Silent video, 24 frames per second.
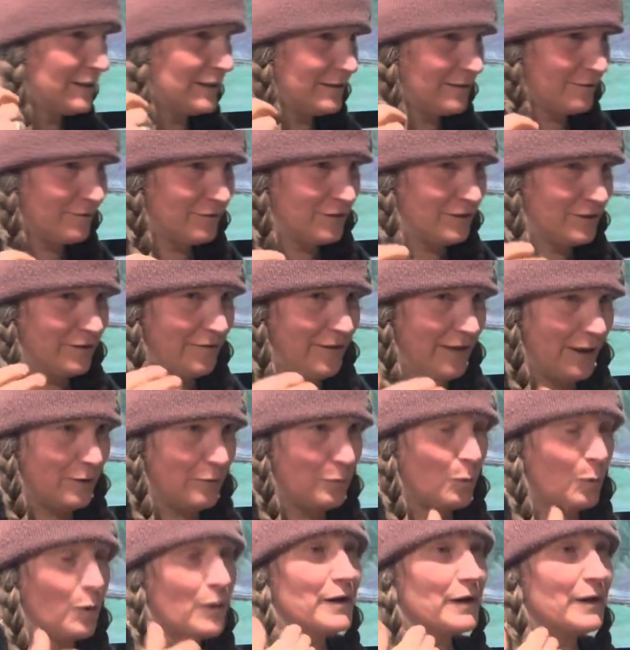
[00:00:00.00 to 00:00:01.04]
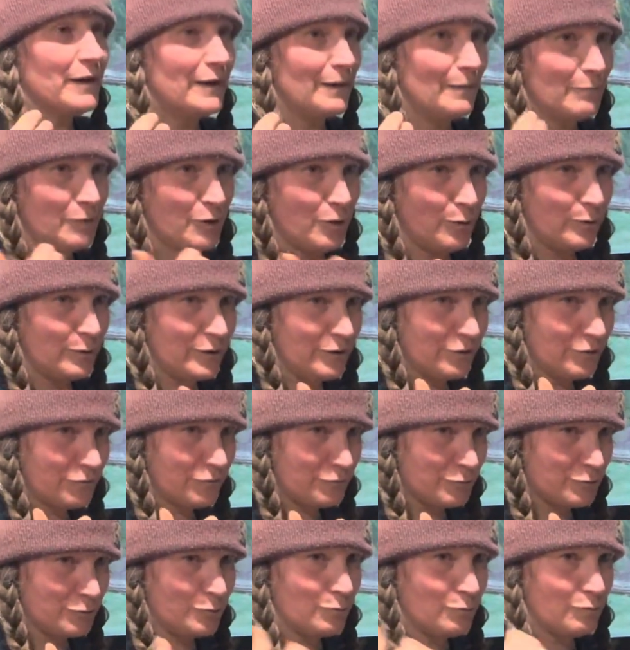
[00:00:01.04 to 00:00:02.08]
given that what I am going
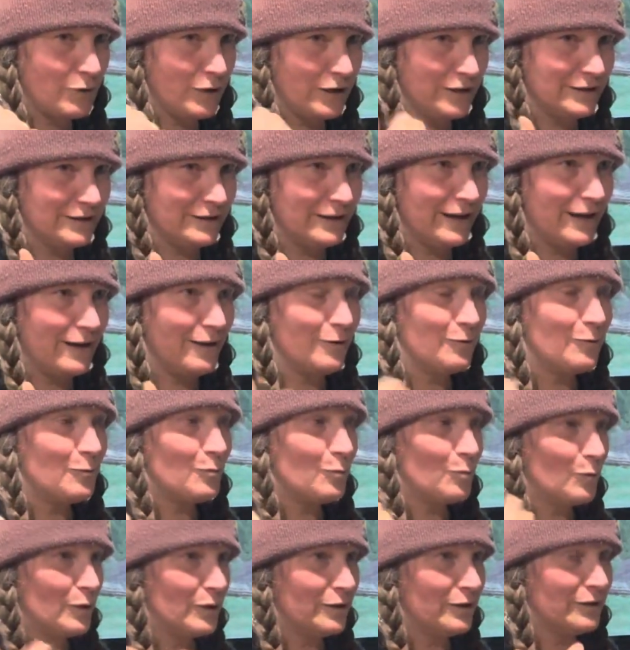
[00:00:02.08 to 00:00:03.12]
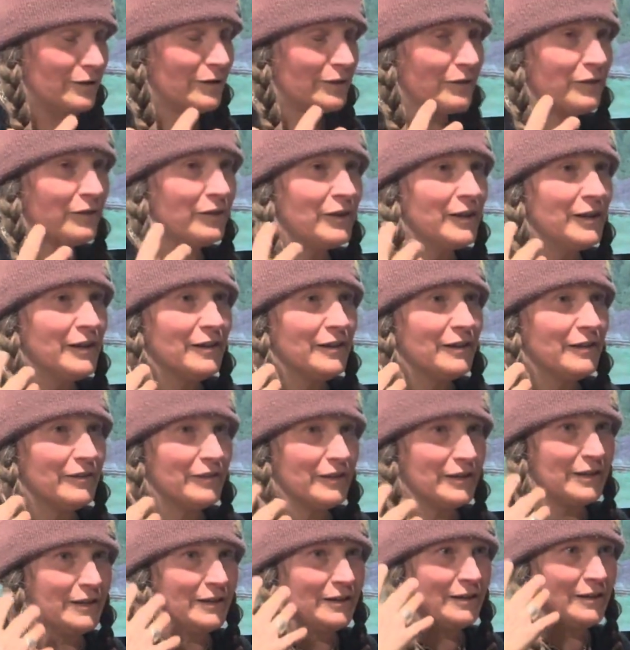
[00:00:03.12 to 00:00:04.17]
through right now with
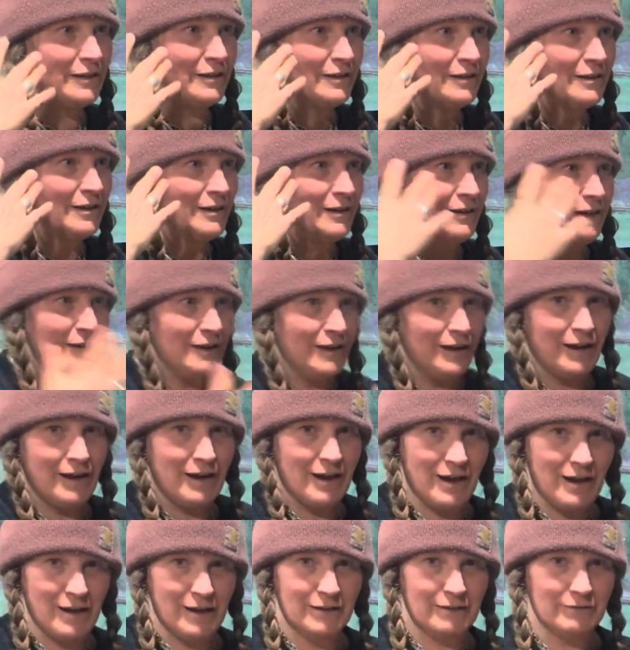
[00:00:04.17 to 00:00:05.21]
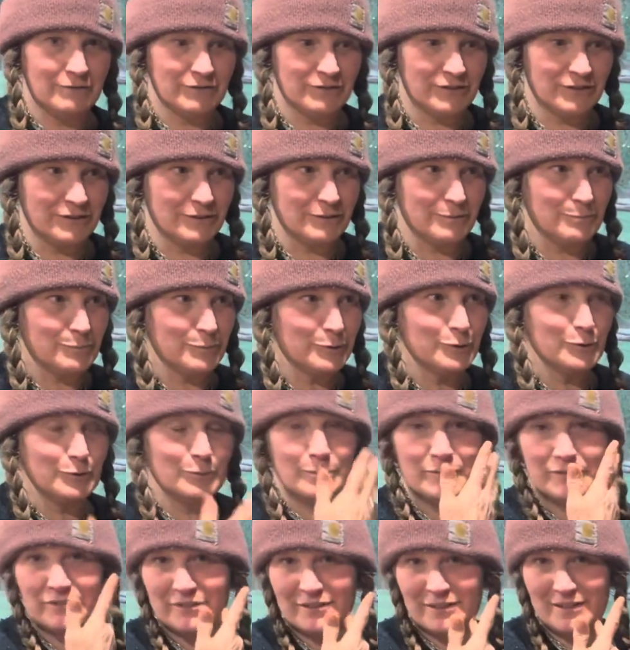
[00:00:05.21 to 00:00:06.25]
the hives on the
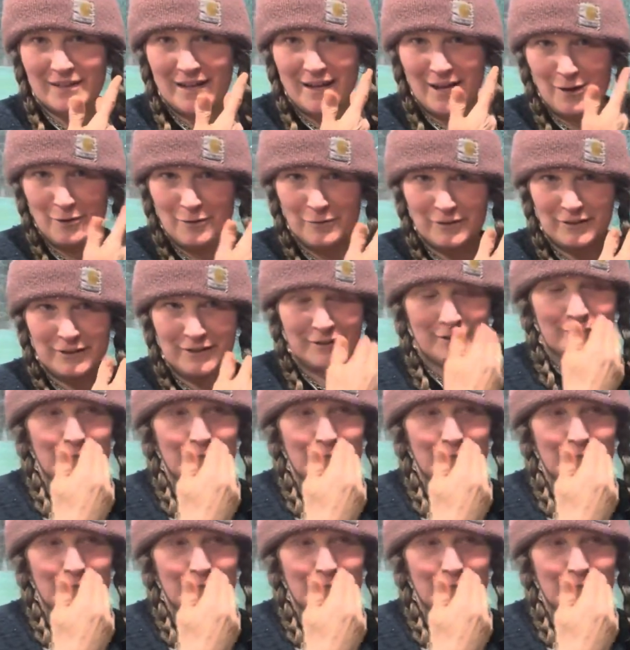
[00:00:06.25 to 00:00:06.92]
boobs and now the